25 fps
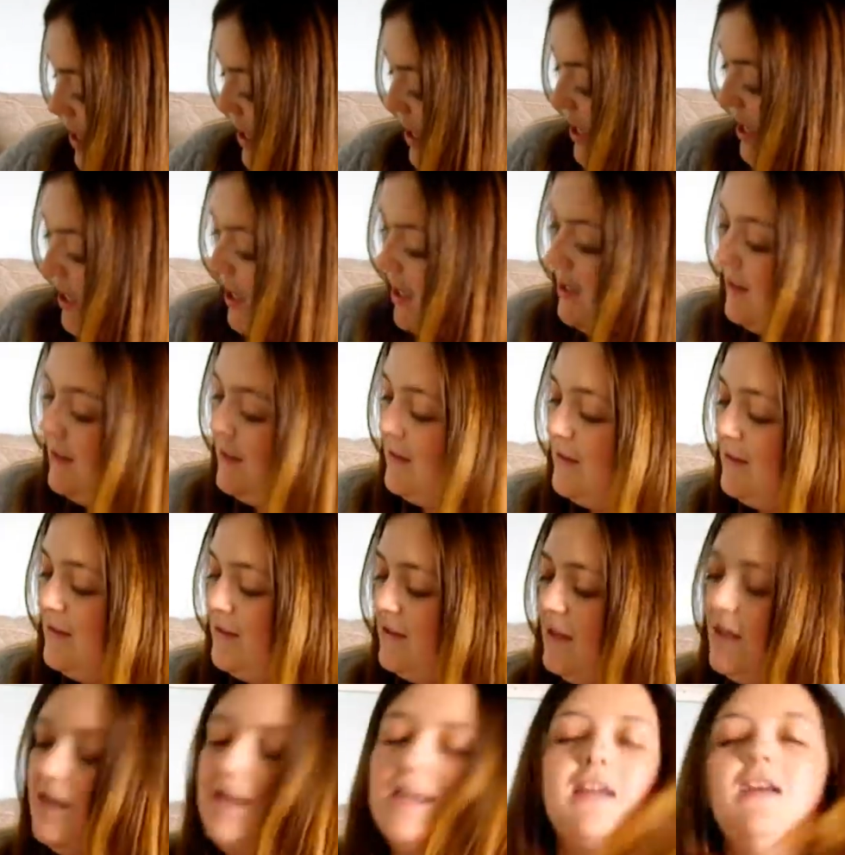is
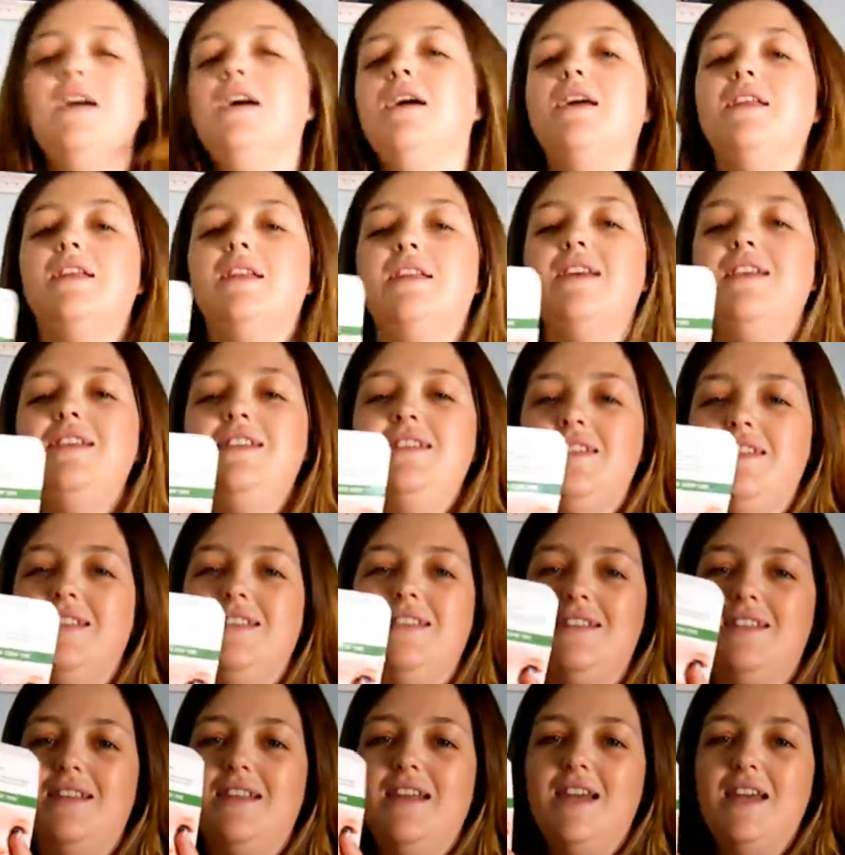this
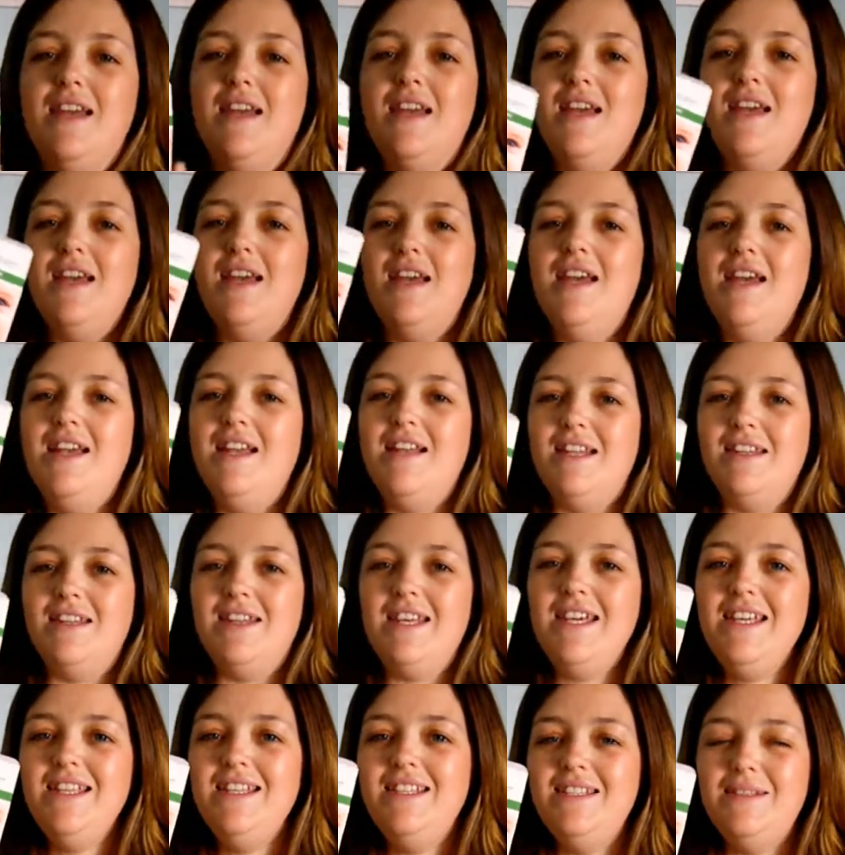
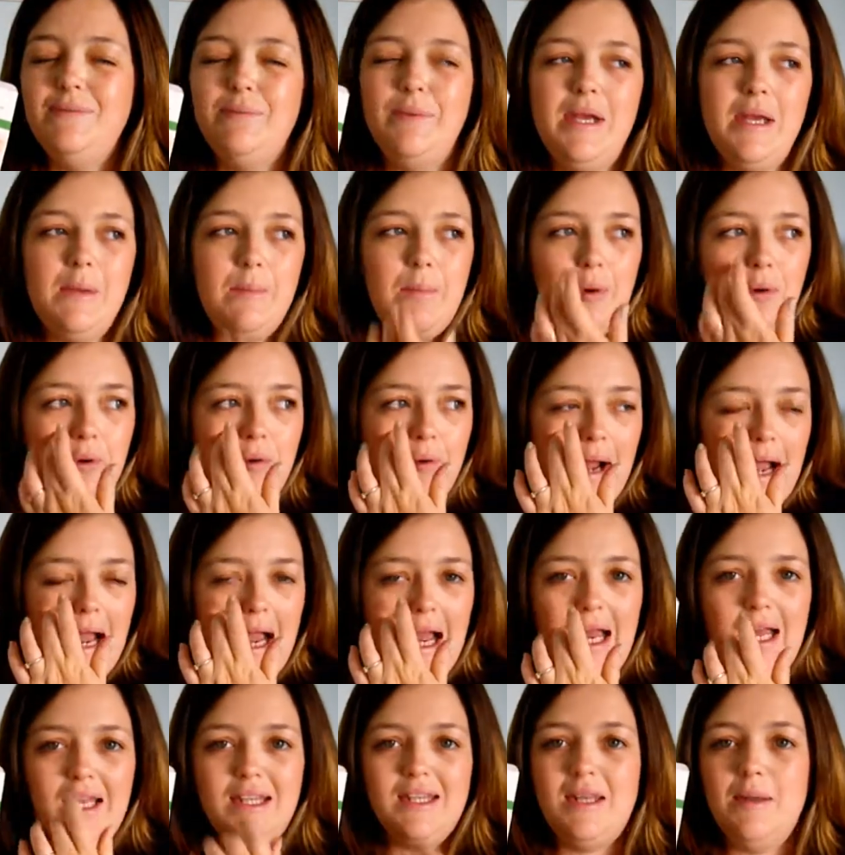we bought
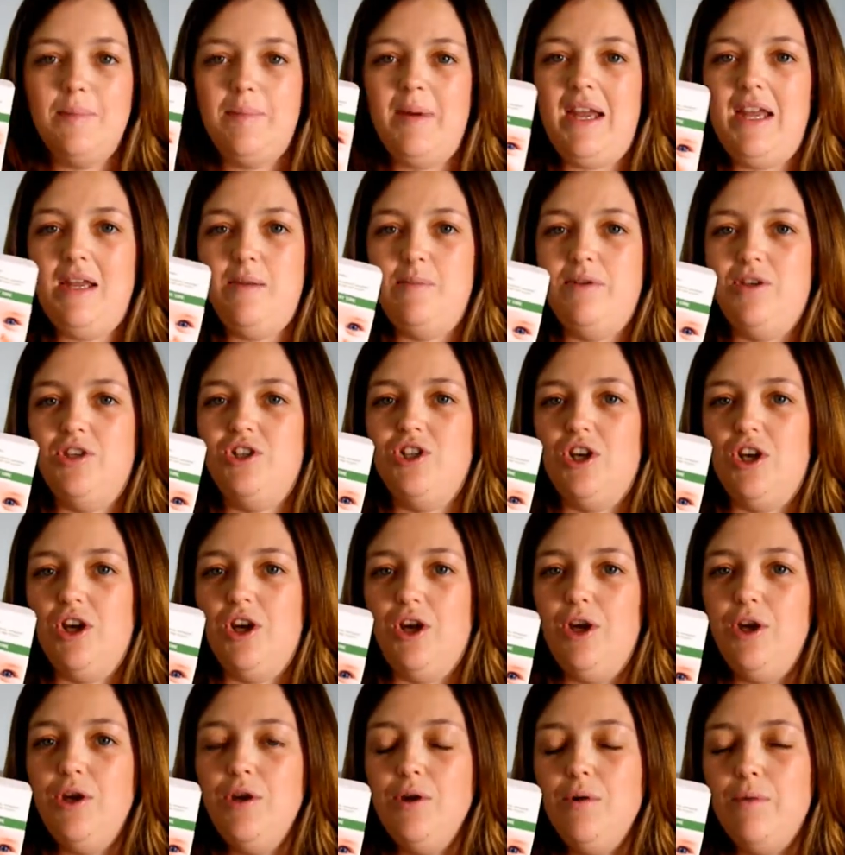at the baby
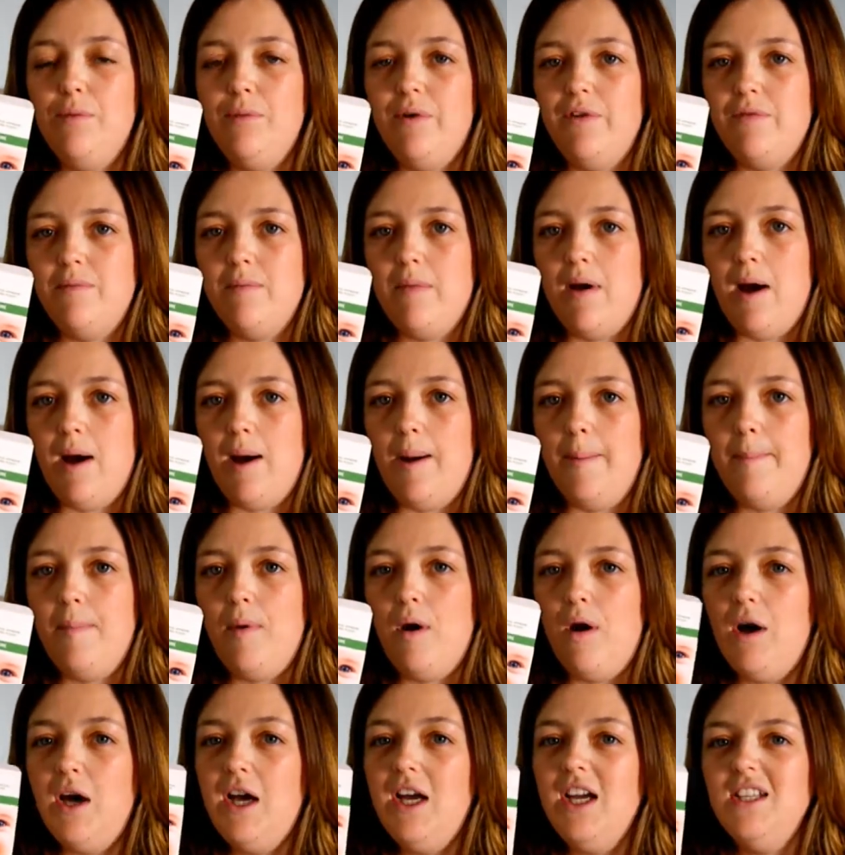show with Mum.
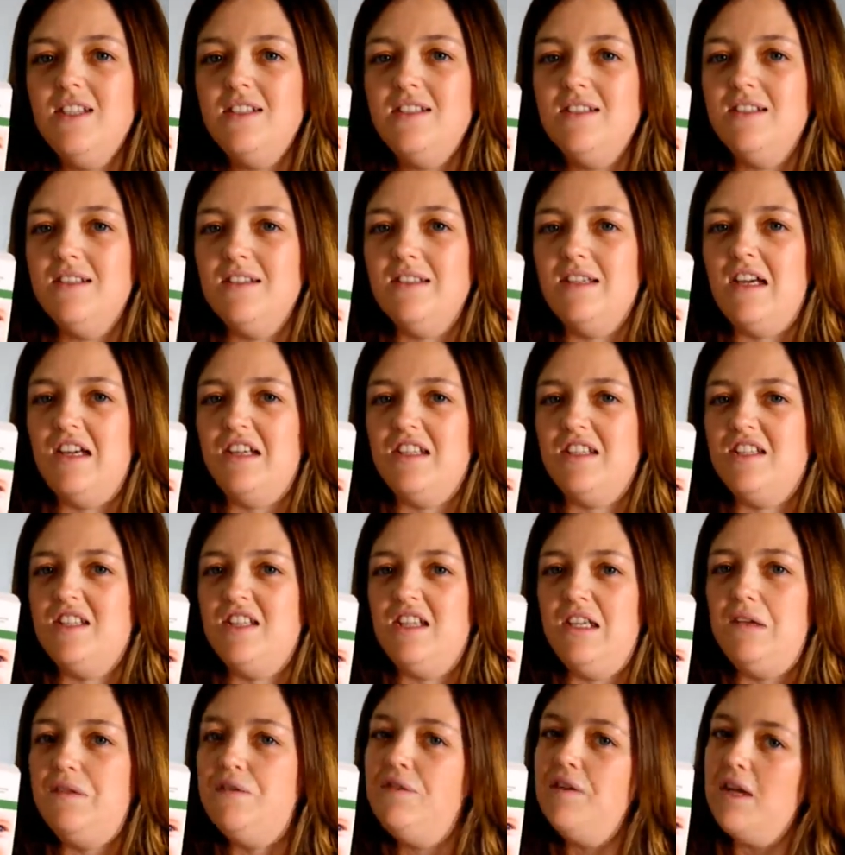I didn't
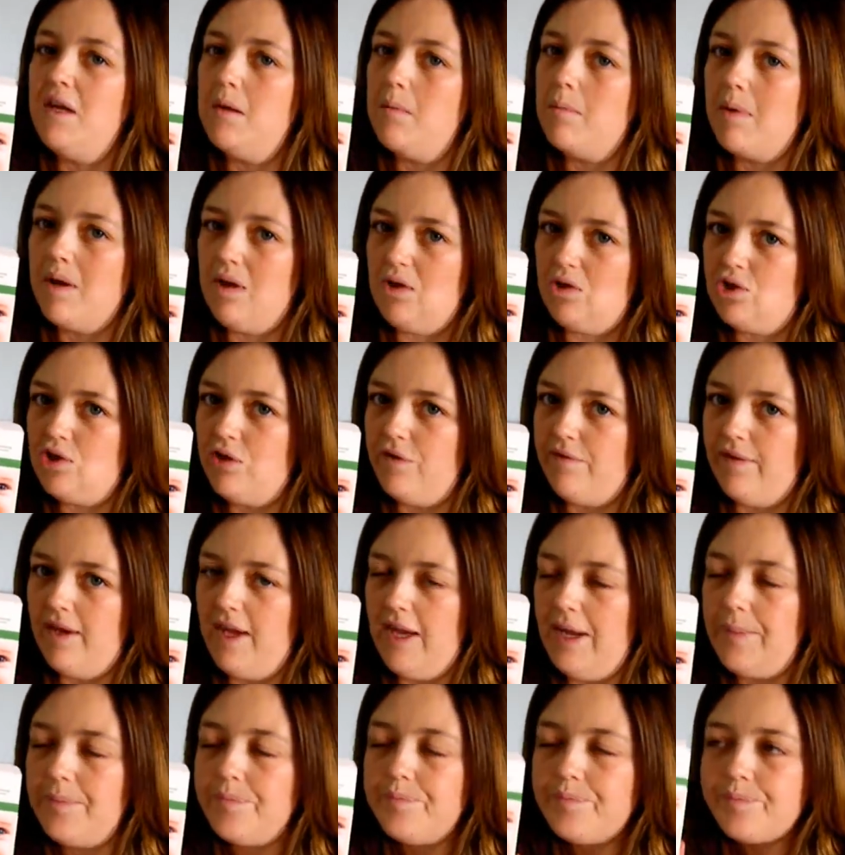actually think much of
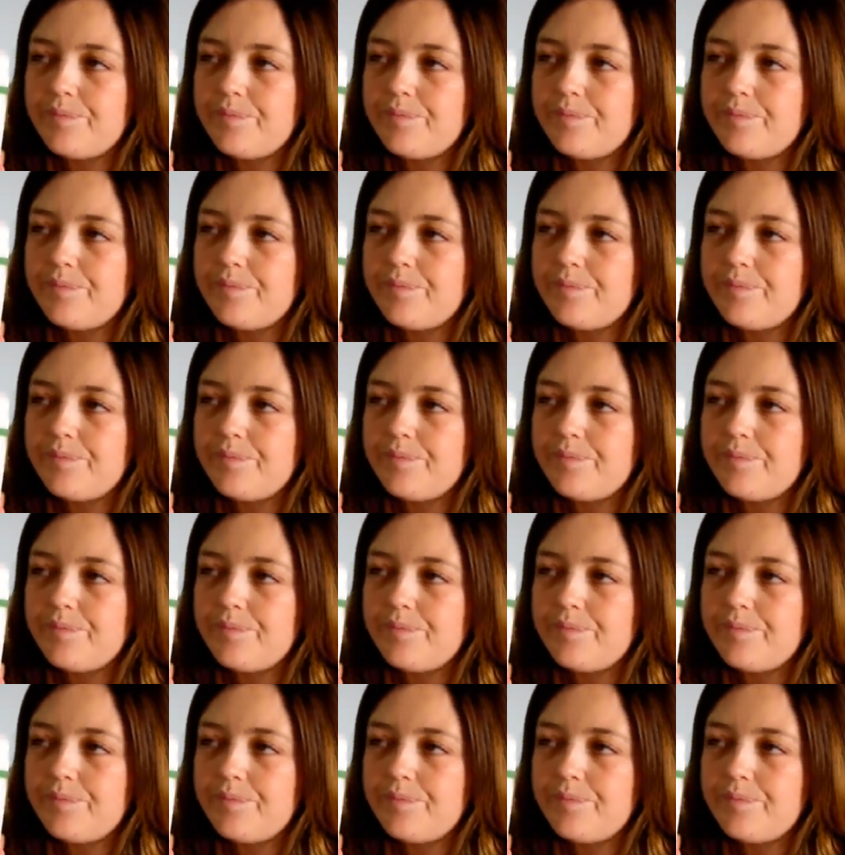it,